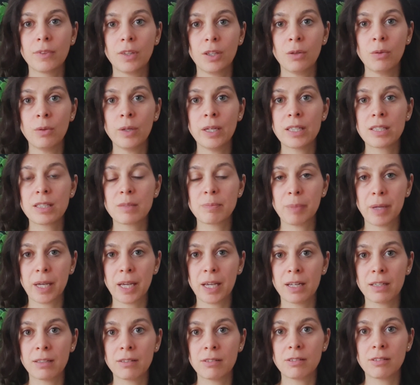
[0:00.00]
you
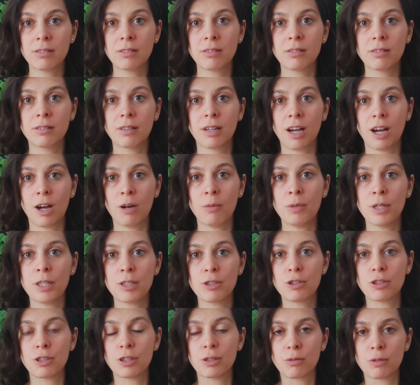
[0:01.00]
expand how
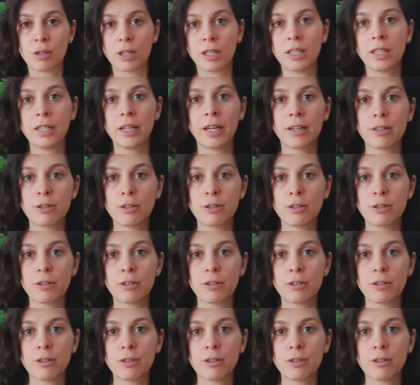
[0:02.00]
much erotic